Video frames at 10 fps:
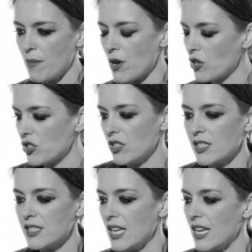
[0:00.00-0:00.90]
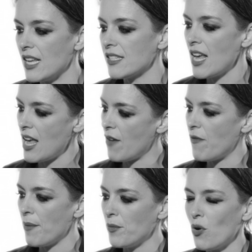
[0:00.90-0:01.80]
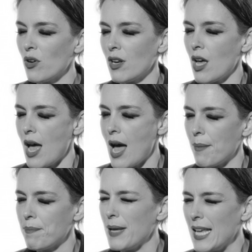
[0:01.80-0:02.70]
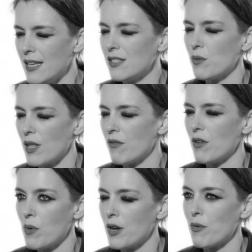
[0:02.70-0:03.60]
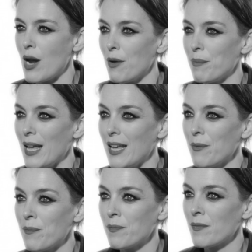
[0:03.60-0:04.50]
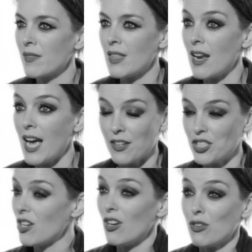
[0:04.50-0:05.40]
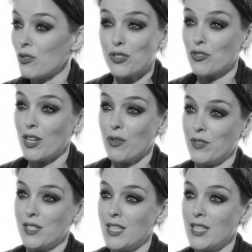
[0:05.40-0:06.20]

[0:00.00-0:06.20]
emotional a scene is, if I'm not at peace with everyone around me, then I actually can't concentrate on the